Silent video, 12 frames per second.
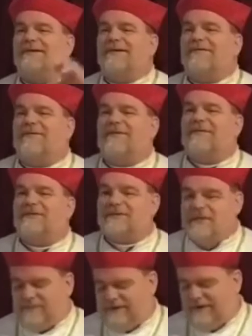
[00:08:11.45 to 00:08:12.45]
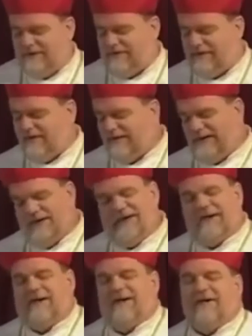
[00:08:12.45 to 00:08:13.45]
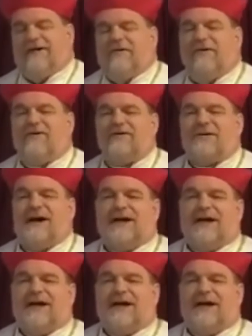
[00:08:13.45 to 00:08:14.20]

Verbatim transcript: So that Bishop Pfeiffer was not